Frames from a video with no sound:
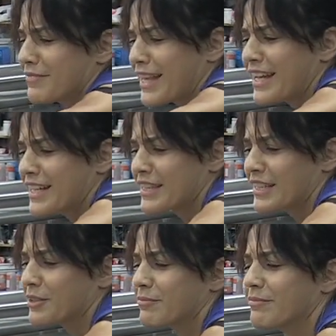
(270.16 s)
That kind of
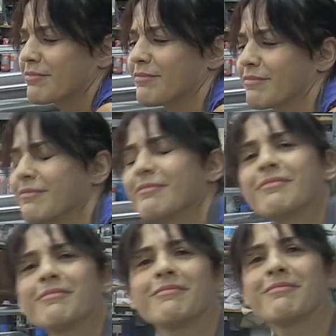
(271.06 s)
thing.
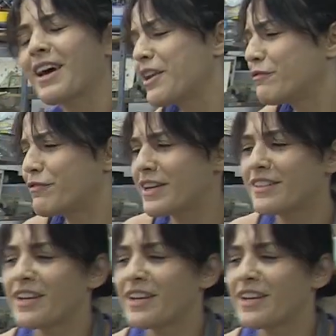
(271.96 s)
I don't find